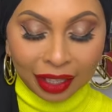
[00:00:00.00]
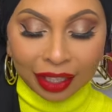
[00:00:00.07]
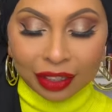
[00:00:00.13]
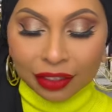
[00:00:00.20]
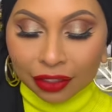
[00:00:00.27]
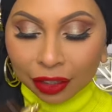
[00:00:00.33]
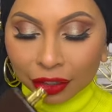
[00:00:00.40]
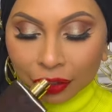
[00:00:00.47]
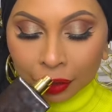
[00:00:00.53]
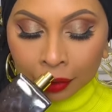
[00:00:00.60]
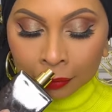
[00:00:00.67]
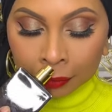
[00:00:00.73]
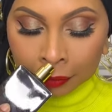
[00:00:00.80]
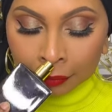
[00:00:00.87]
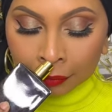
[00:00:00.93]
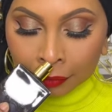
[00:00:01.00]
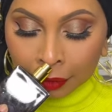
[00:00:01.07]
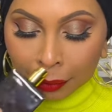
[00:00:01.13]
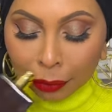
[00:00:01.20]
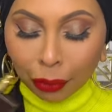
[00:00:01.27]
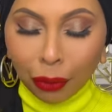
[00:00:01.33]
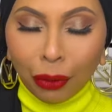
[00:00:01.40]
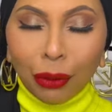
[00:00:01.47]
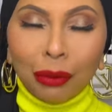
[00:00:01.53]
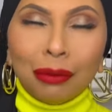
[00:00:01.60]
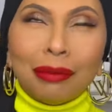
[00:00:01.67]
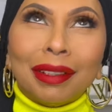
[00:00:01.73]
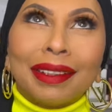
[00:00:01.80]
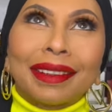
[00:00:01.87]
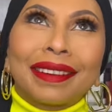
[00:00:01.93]
It's such a, oh
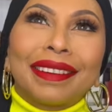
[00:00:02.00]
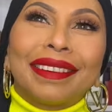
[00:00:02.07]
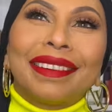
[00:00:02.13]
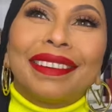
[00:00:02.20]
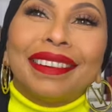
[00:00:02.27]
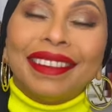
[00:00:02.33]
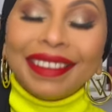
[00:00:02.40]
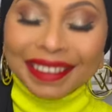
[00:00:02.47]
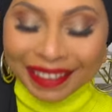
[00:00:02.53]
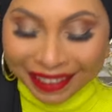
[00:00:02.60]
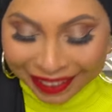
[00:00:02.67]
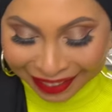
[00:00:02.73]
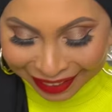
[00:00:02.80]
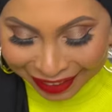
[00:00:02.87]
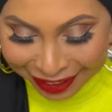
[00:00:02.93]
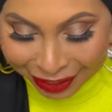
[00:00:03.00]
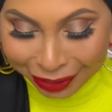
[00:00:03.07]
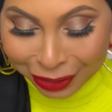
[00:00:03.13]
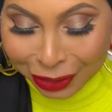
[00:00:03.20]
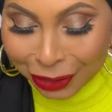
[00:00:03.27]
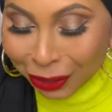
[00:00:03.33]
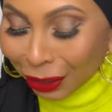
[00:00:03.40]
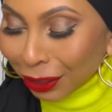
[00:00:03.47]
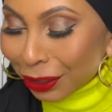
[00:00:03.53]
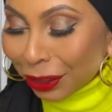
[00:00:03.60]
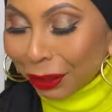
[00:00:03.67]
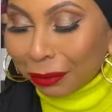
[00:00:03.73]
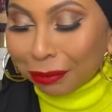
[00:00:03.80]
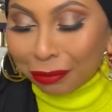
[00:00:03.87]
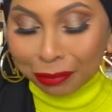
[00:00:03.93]
my goodness, it's such
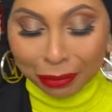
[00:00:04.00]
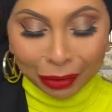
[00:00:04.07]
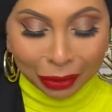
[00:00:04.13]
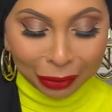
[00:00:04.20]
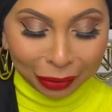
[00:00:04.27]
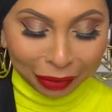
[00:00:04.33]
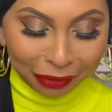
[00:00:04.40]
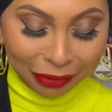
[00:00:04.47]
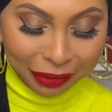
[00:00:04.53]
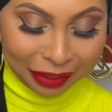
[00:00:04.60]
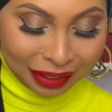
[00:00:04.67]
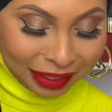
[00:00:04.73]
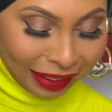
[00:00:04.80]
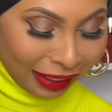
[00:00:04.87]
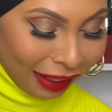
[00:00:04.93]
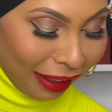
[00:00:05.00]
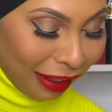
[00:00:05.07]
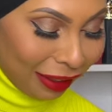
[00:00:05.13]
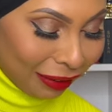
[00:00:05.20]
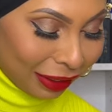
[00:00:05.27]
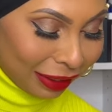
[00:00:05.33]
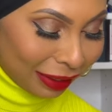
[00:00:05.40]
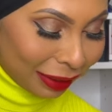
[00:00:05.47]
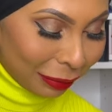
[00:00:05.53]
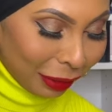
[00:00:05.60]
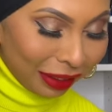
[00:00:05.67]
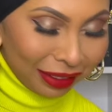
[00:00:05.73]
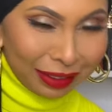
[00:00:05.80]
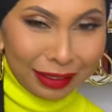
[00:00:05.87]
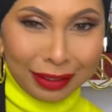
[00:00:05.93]
a beautiful scent. I haven't
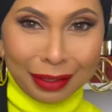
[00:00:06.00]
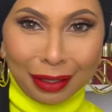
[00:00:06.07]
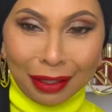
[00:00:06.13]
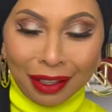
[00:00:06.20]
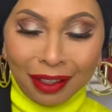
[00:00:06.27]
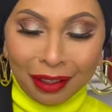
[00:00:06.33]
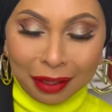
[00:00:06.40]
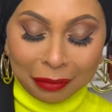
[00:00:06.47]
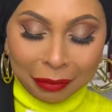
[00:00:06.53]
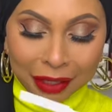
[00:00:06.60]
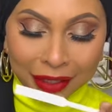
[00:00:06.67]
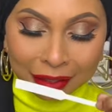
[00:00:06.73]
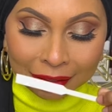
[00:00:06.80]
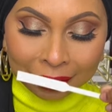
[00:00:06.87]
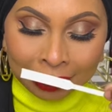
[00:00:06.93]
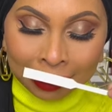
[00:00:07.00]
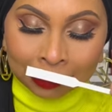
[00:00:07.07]
smelled this in a hot minute.